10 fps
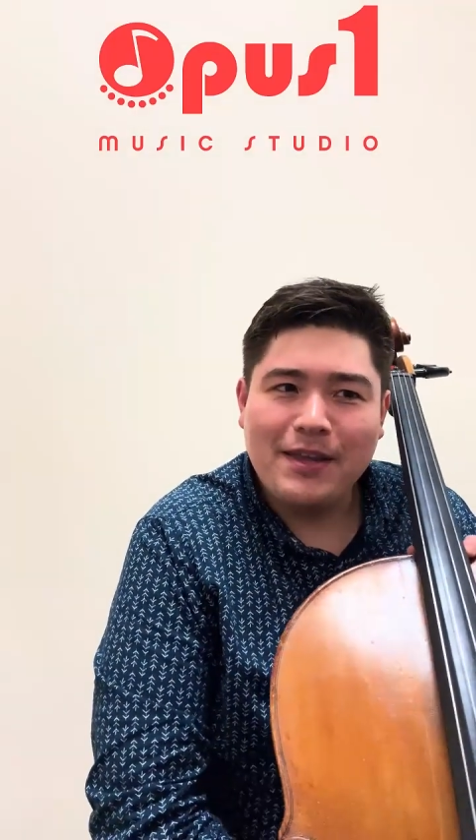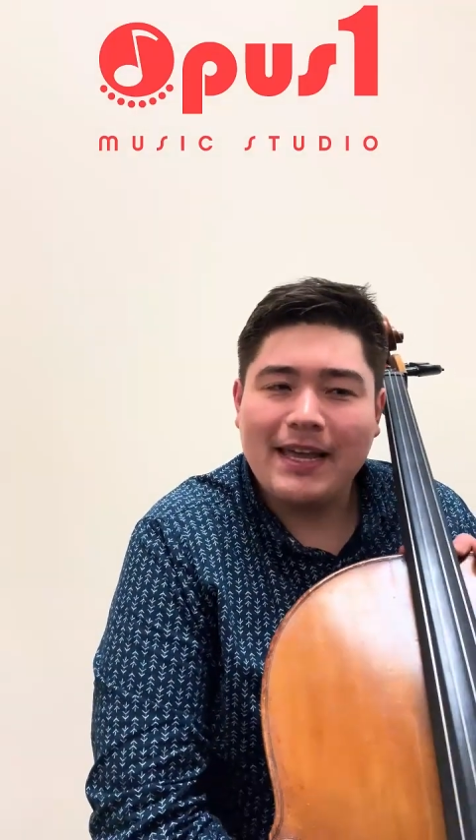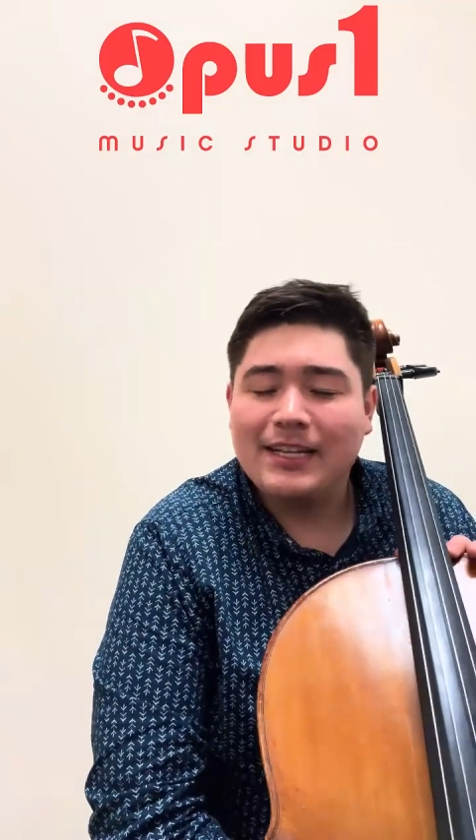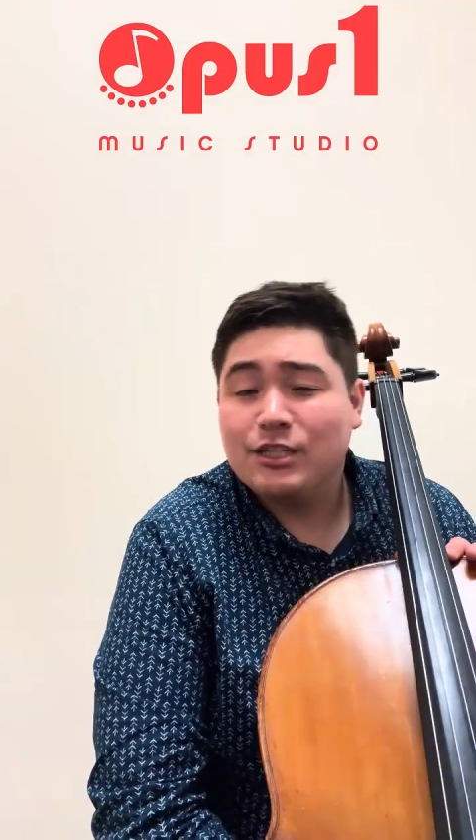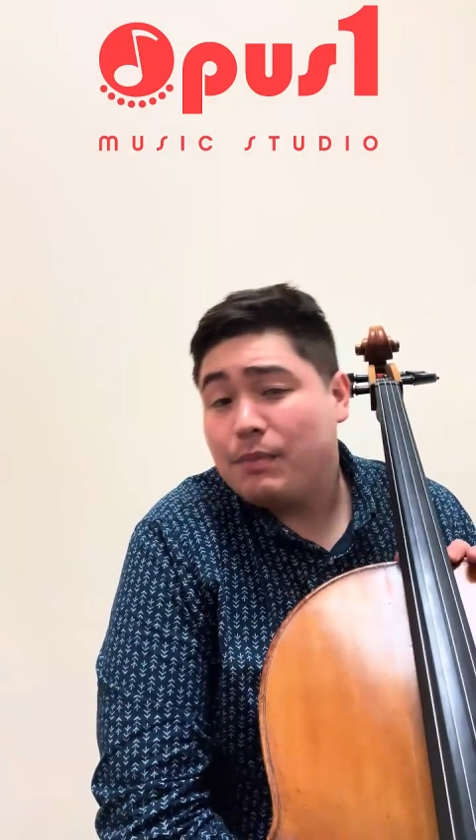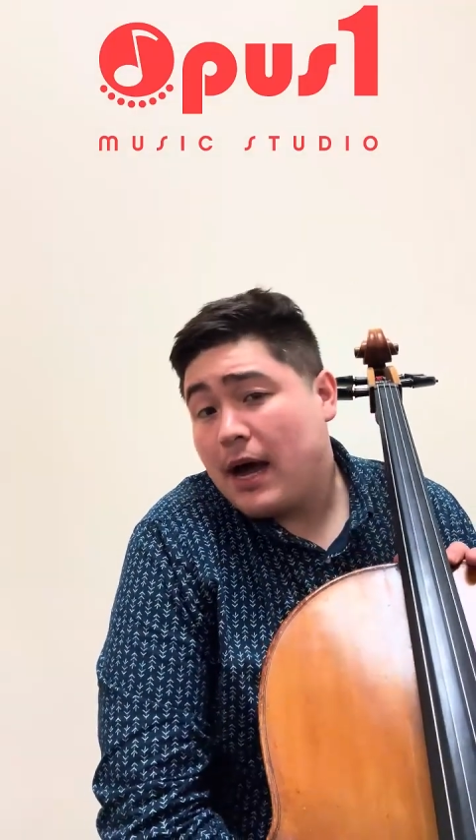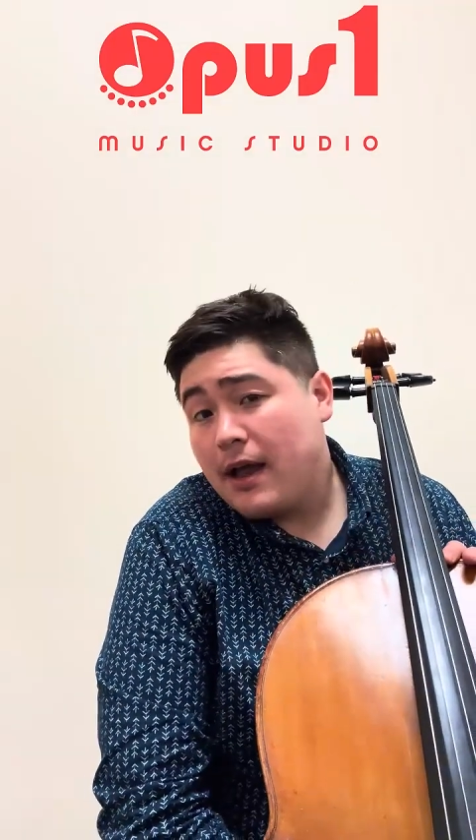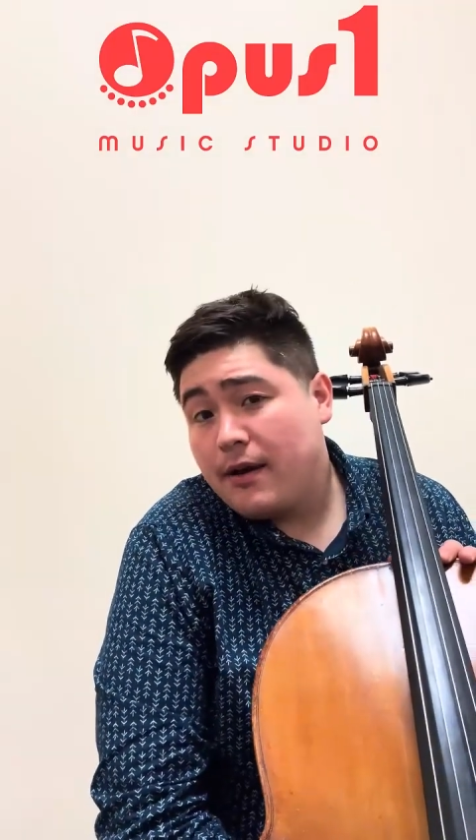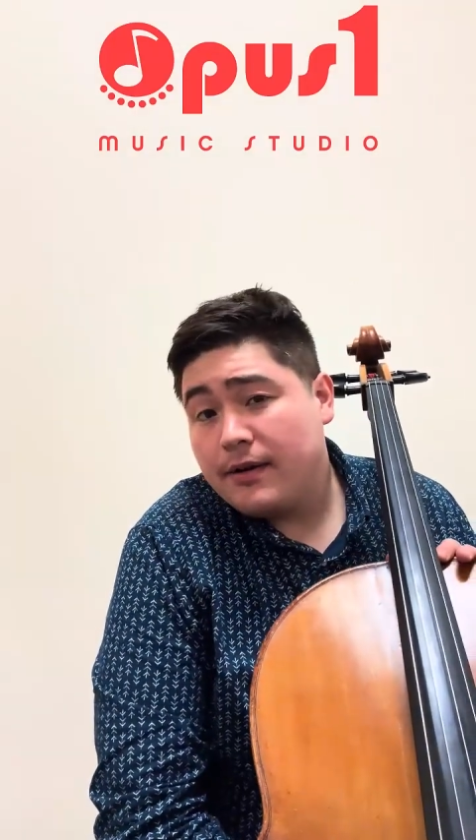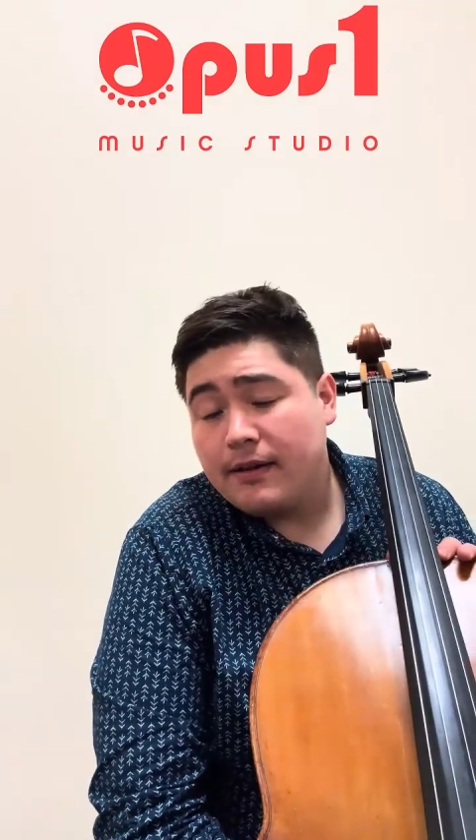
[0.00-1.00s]
get
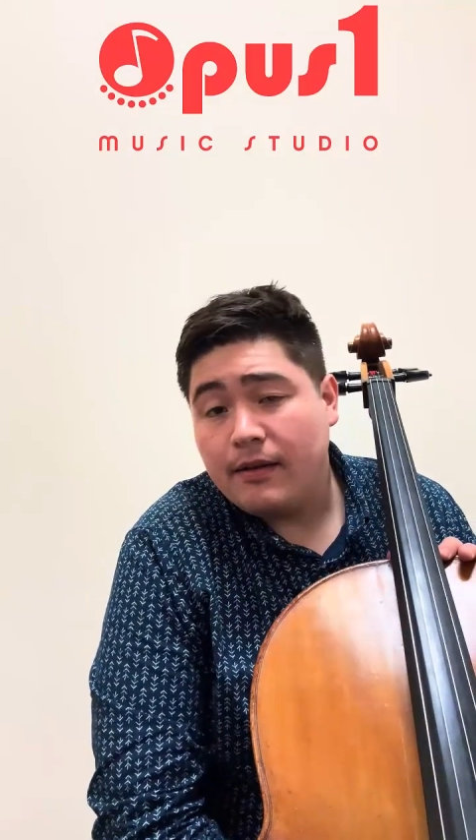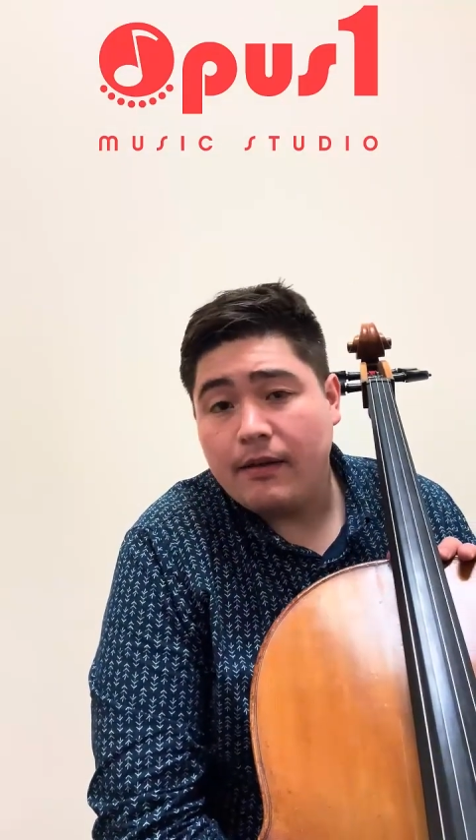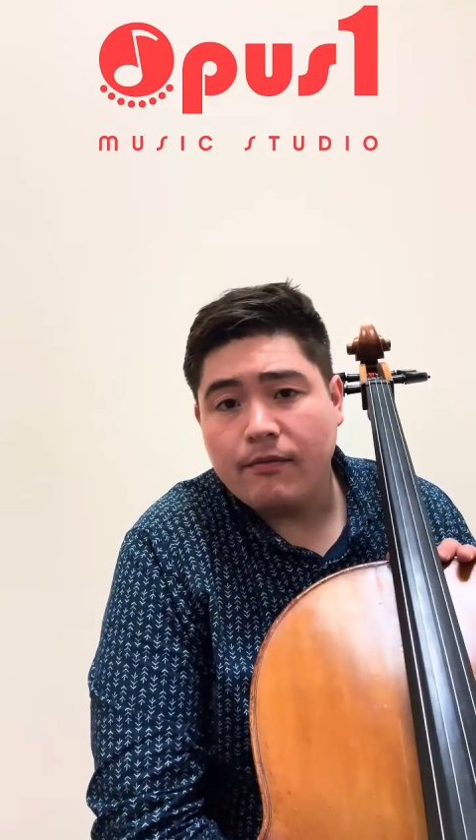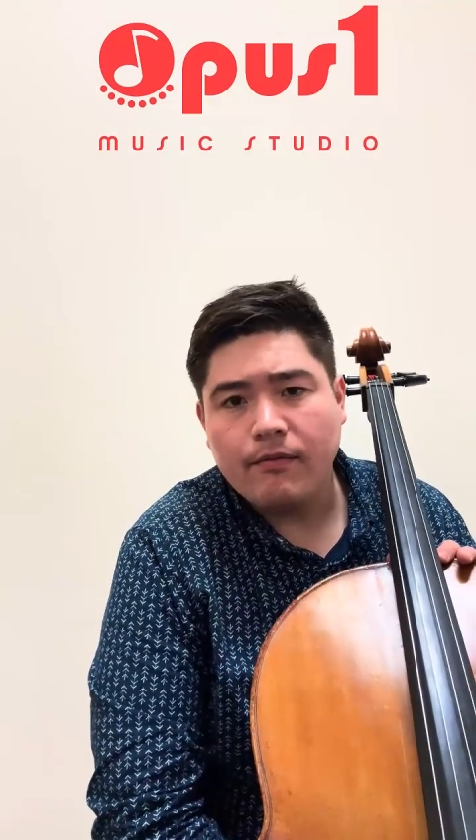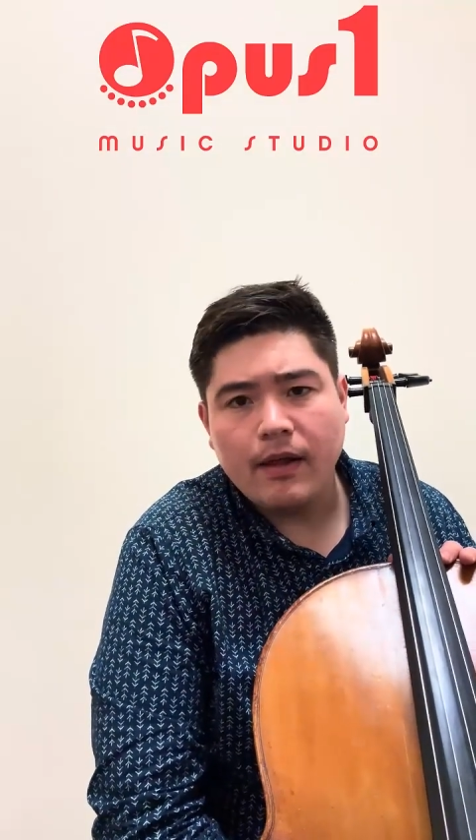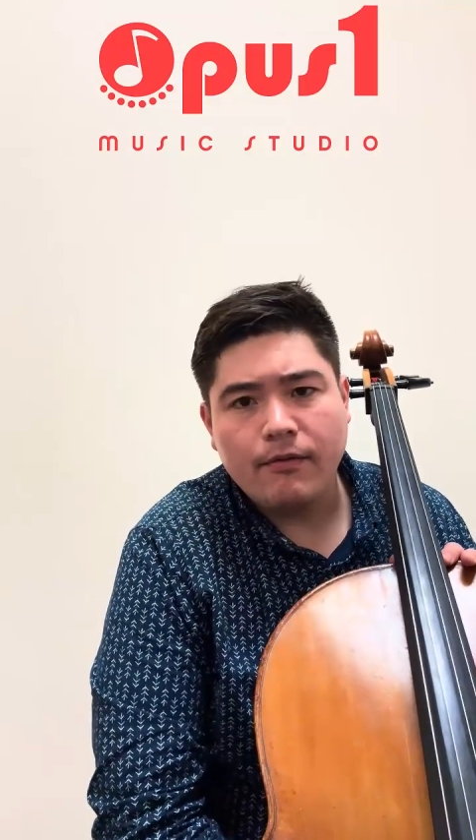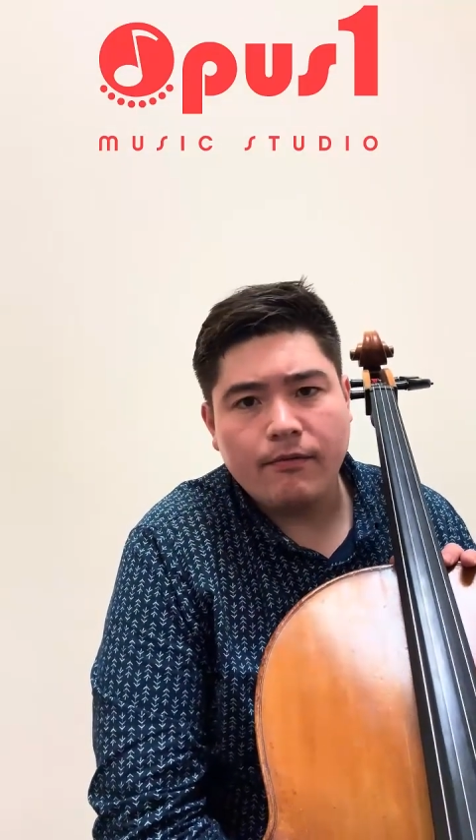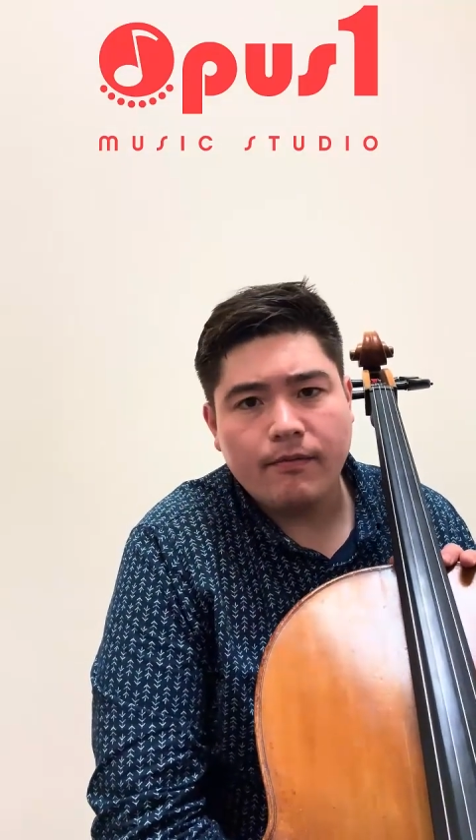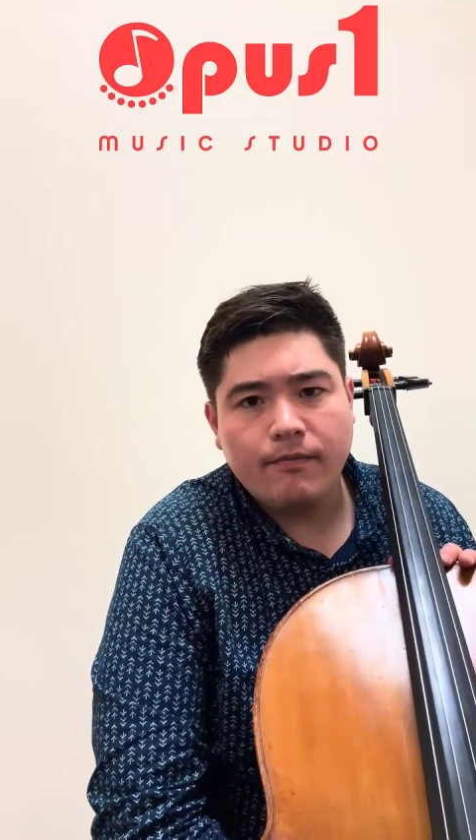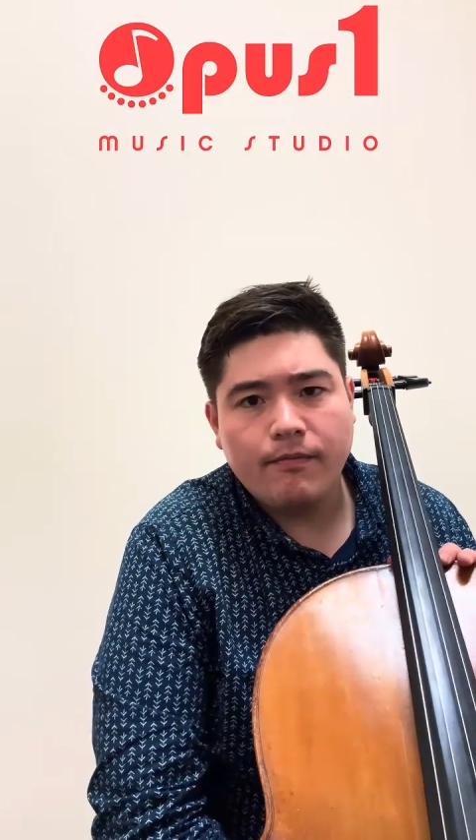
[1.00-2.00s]
inspired and and
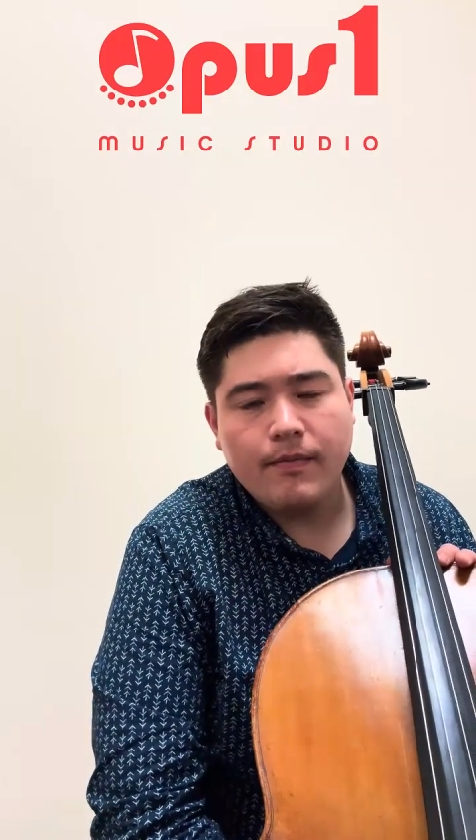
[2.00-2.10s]
and